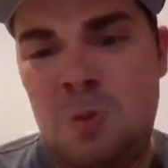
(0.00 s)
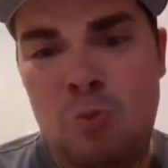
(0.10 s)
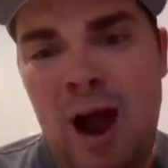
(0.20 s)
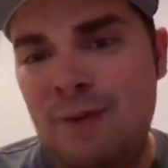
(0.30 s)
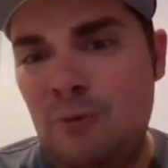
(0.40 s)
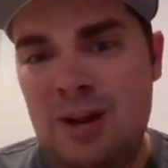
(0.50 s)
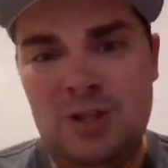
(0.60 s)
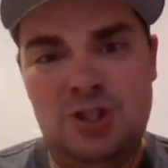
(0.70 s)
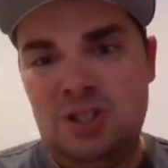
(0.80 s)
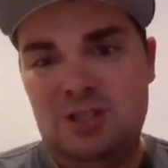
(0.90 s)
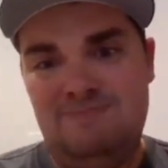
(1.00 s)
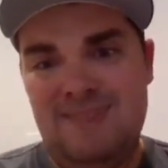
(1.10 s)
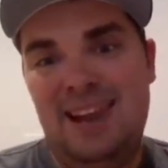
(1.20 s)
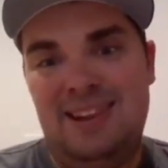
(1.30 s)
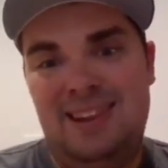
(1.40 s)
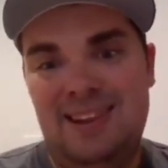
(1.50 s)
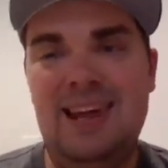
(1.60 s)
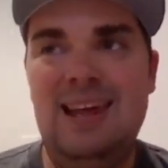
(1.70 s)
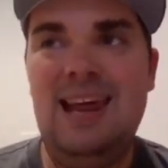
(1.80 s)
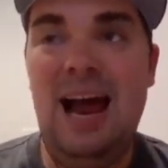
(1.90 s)
rivalry is just not,
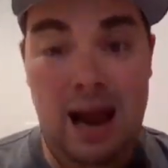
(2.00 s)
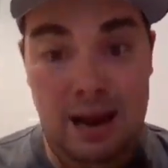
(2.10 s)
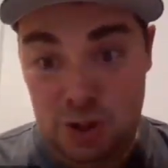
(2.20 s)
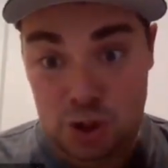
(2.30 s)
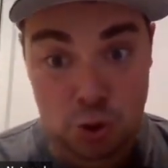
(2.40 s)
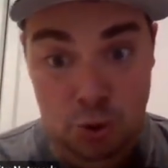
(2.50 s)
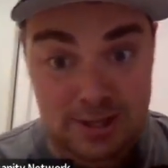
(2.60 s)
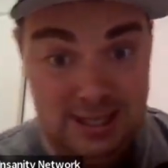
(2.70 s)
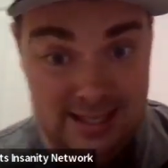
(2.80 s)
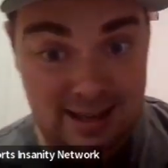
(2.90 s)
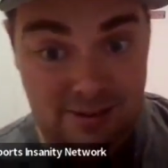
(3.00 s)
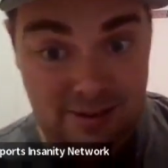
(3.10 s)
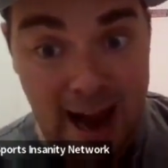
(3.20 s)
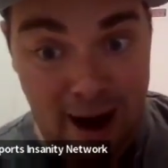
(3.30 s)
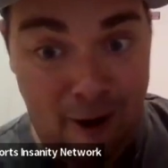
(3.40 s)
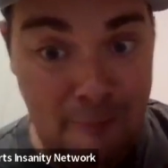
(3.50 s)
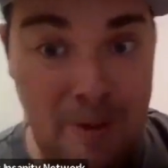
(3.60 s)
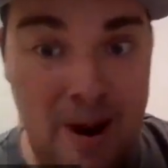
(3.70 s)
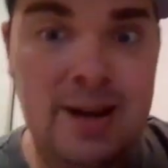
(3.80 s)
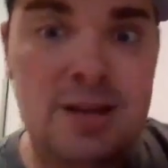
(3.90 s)
I'm sure it's still there,
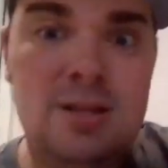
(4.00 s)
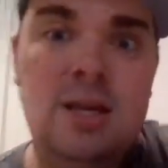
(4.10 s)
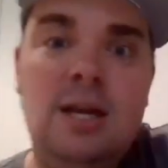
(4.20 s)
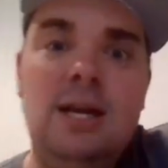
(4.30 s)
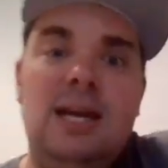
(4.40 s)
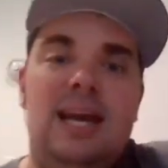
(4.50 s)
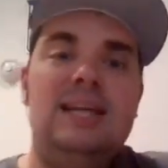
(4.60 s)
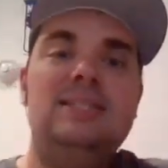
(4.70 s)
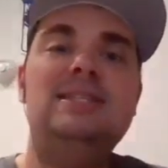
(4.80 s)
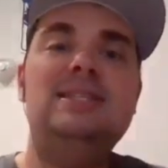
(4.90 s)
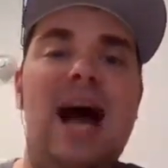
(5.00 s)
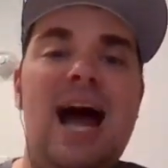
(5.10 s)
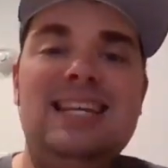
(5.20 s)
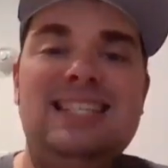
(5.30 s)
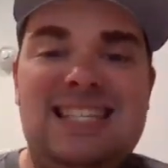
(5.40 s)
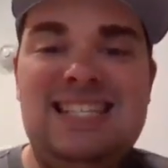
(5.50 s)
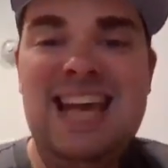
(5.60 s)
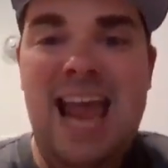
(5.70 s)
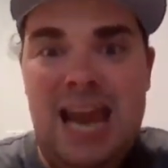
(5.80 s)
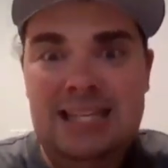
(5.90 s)
but it's not as
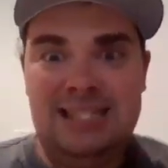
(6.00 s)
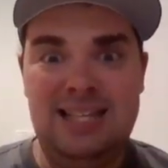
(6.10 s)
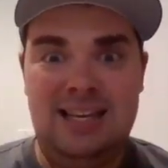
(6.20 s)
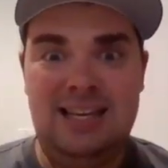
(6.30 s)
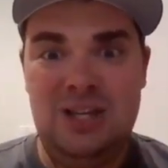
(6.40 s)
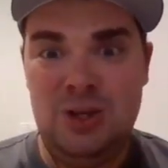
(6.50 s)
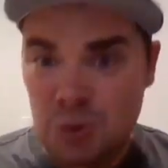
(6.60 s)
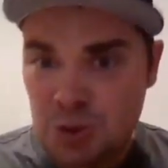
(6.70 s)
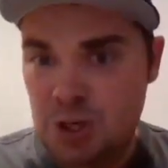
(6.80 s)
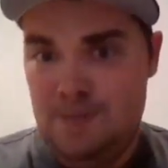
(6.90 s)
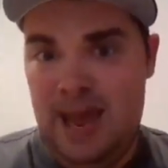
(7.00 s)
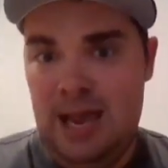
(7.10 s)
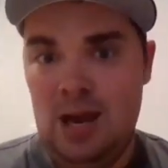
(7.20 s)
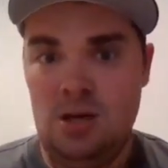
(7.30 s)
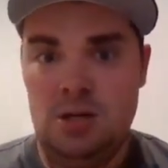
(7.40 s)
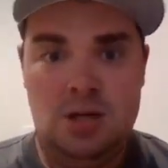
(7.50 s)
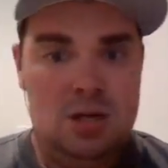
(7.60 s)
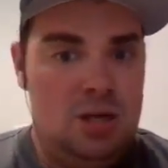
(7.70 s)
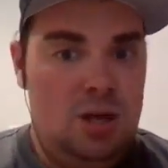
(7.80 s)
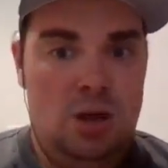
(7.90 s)
intense as it used to be.
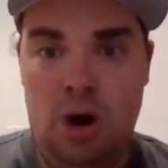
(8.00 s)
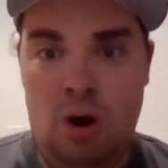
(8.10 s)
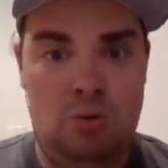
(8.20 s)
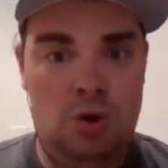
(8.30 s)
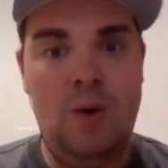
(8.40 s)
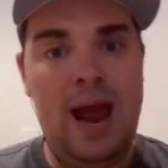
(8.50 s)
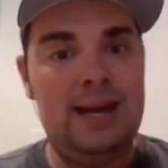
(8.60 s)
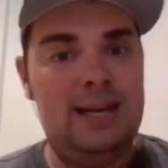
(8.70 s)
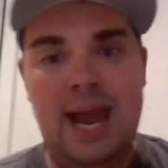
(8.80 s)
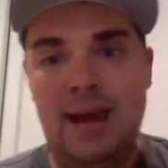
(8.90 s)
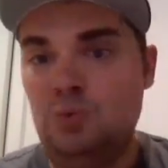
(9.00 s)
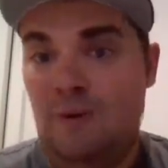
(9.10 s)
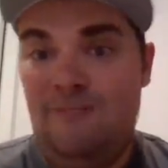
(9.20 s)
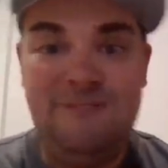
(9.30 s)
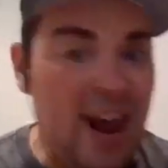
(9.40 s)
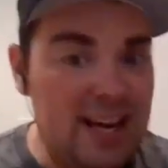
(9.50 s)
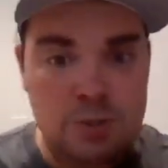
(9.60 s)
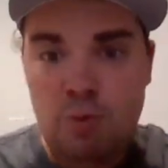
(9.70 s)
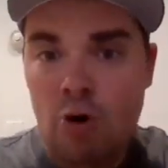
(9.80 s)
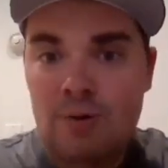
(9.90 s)
You had games where
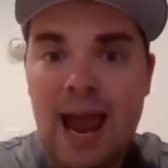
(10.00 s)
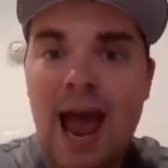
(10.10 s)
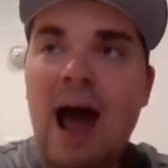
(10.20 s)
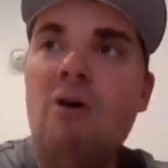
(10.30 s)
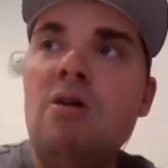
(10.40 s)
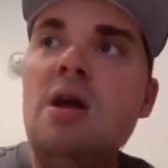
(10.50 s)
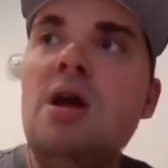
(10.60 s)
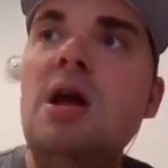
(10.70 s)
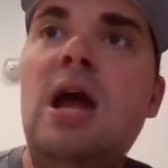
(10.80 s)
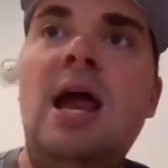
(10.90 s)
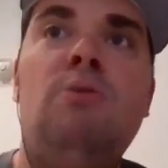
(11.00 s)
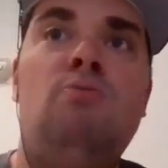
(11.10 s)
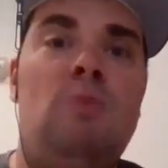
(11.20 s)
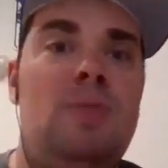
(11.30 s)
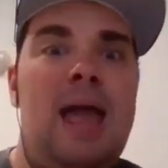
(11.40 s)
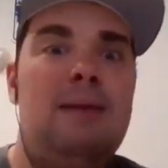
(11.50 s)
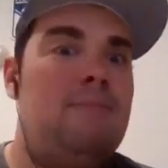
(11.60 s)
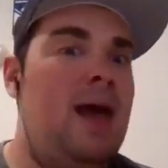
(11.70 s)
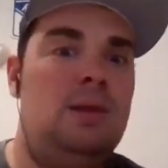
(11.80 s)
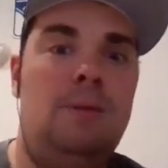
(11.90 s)
fights broke out, and when they
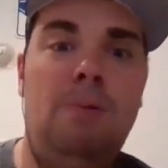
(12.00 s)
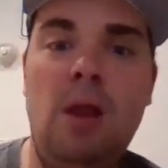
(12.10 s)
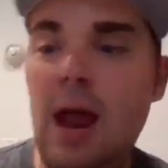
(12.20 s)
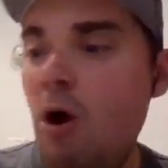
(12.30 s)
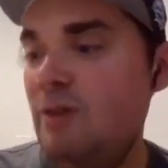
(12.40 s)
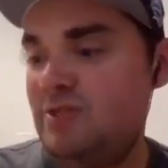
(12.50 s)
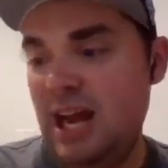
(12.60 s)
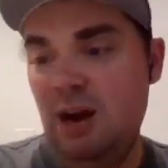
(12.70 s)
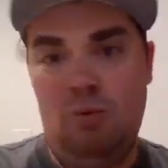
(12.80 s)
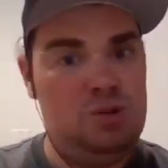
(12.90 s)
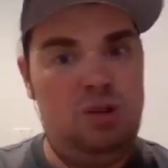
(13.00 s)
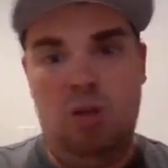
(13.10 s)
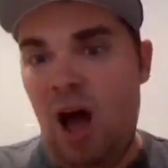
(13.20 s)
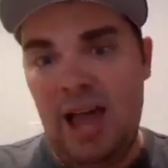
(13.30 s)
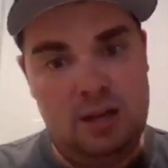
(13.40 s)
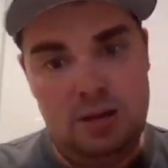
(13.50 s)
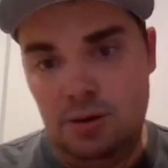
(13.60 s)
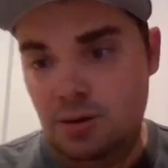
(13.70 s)
met in the playoffs, it was like